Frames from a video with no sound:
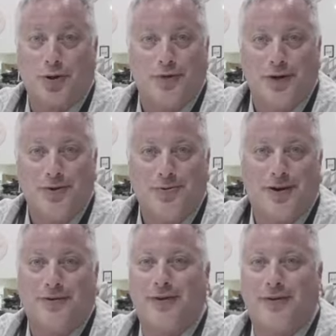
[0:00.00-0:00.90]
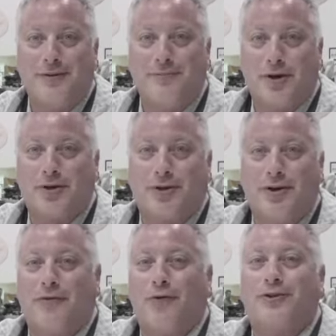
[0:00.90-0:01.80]
Drove the new 150
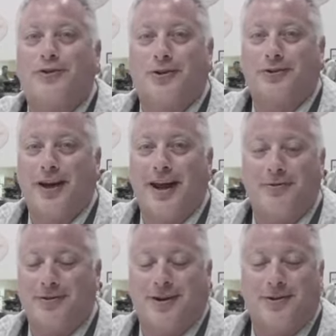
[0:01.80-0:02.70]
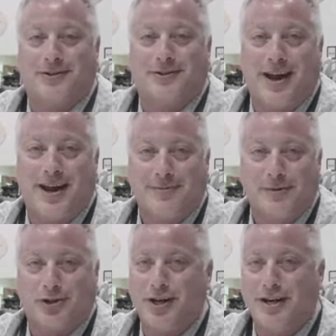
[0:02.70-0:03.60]
Mercury 4 stroke today. It was an
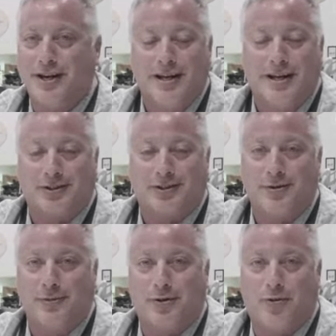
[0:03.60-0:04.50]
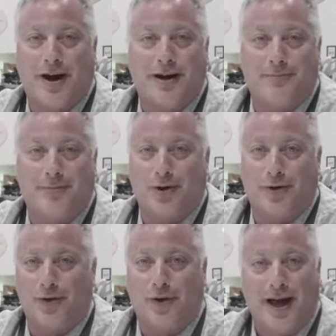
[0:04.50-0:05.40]
outstanding machine, extremely quiet and
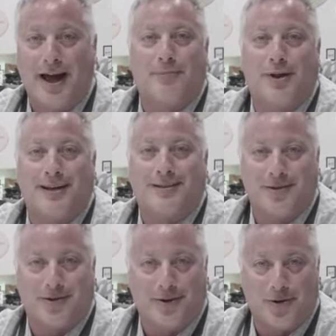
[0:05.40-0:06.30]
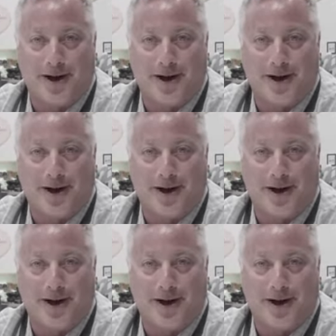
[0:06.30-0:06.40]
powerful. Had a blast out on the